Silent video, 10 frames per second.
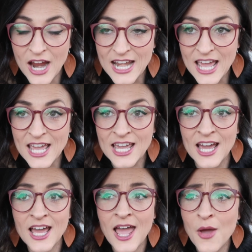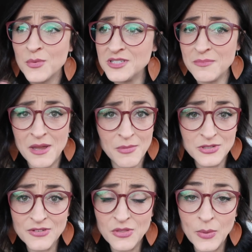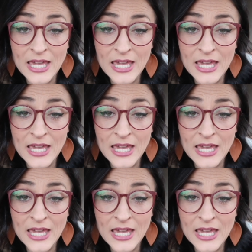Friday, was in bed most of the